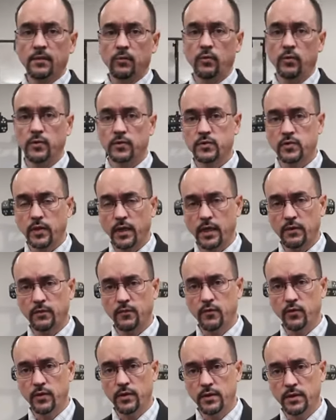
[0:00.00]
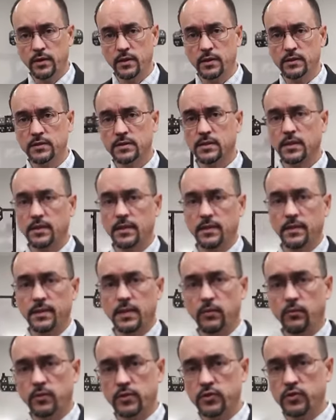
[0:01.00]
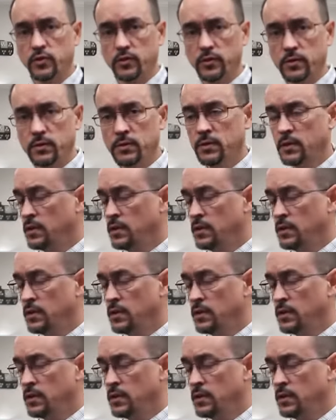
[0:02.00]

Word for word: We also have a few other things uh, that I want to show you.